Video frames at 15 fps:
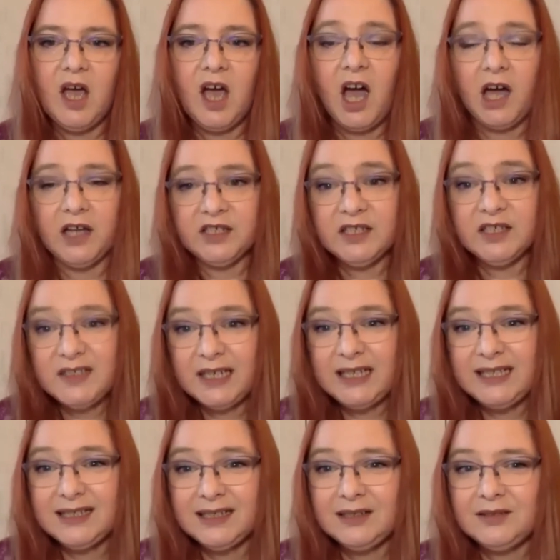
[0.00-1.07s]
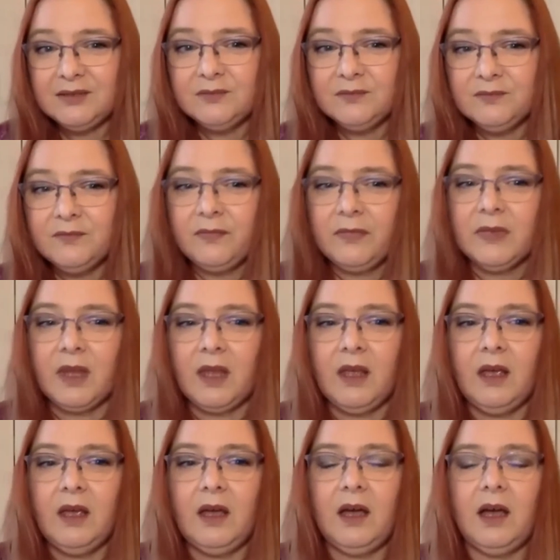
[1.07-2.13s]
understated.
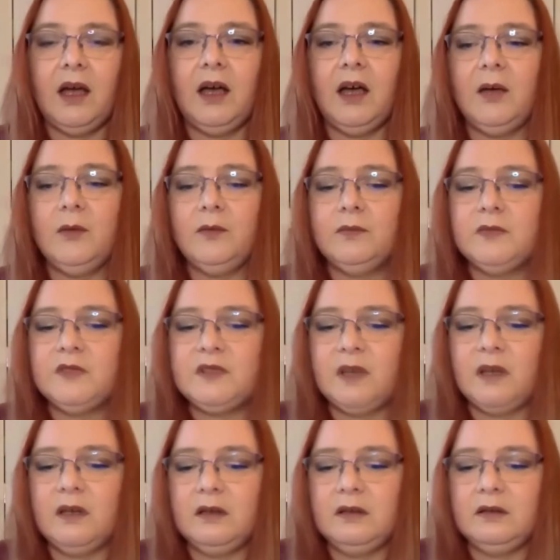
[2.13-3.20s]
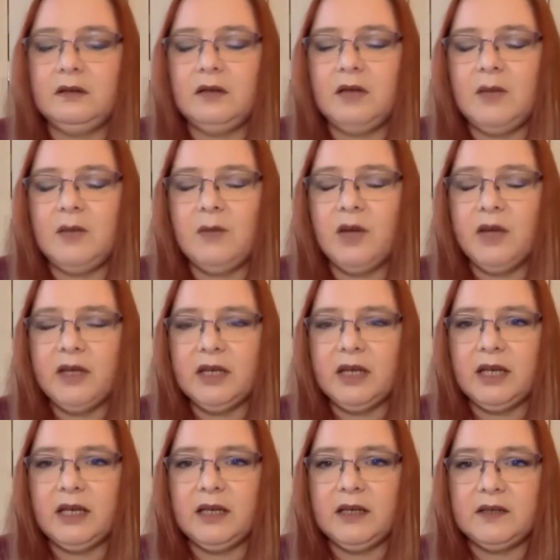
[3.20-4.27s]
So in my
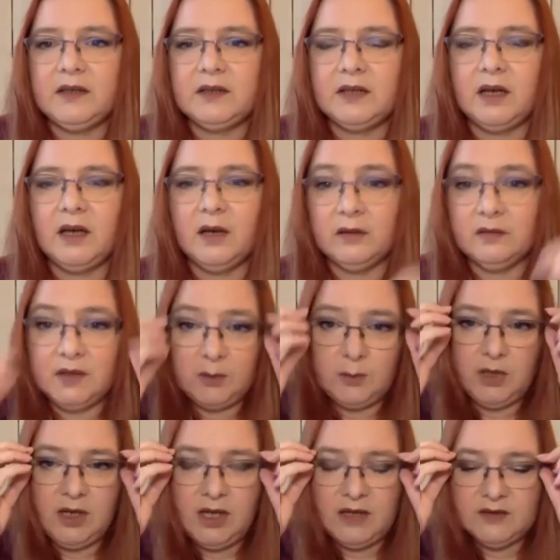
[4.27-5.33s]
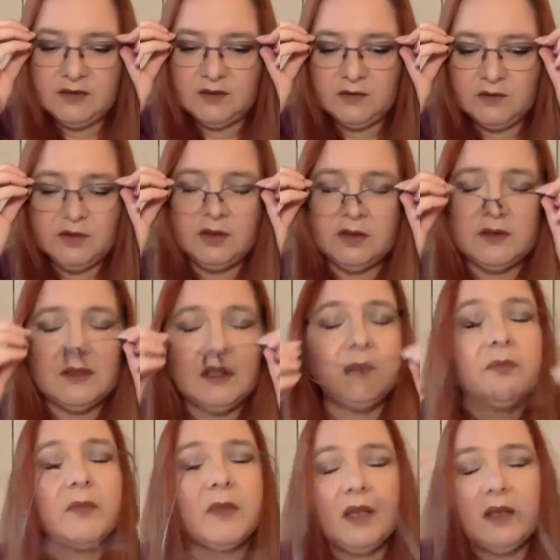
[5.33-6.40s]
case, I'll take my glasses off so you can see.
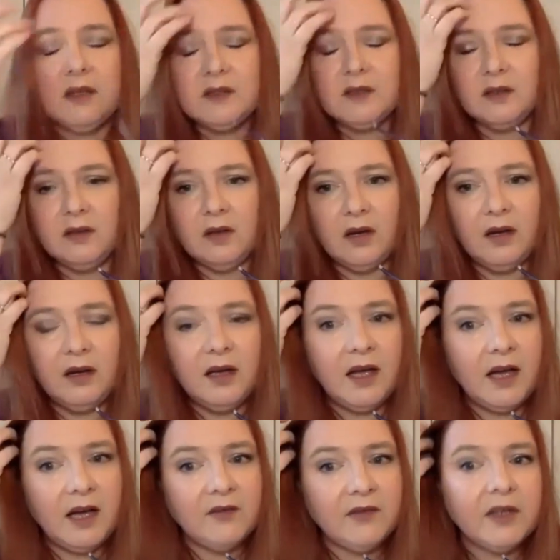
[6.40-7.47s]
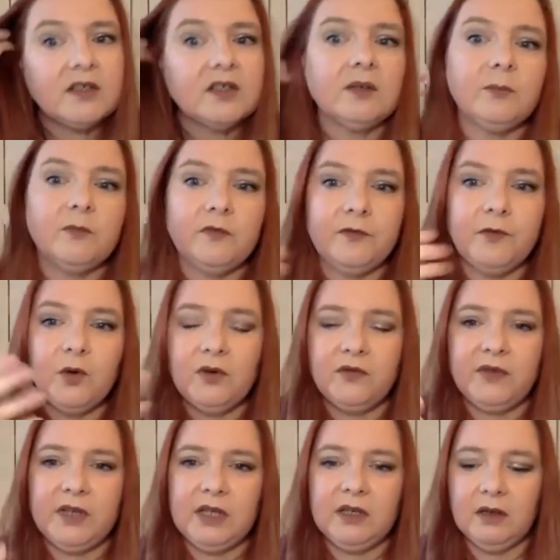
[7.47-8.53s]
So I have actually, for the
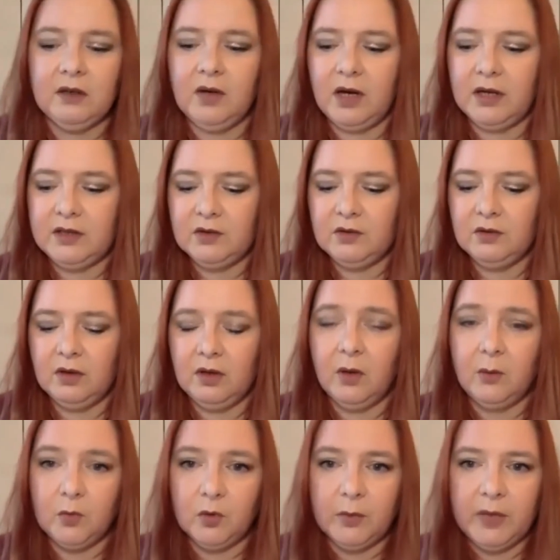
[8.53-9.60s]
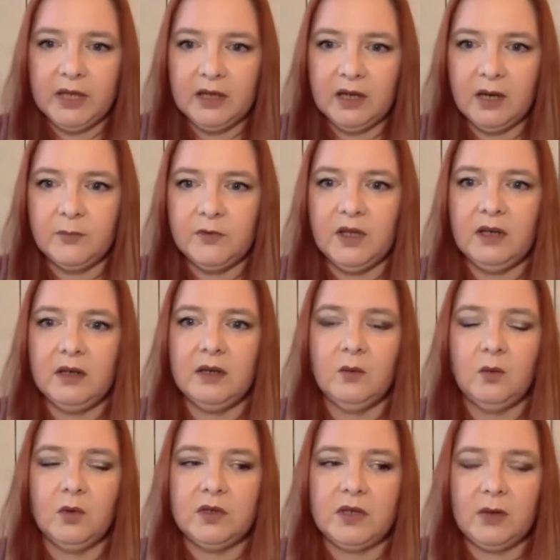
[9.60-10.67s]
video, I do a lot more makeup than
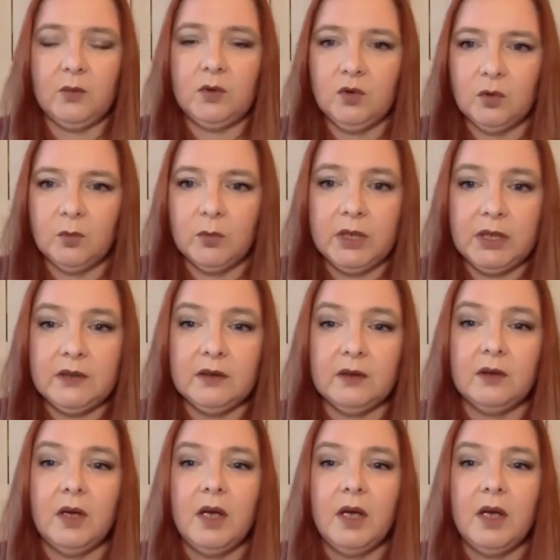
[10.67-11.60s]
what I would normally do.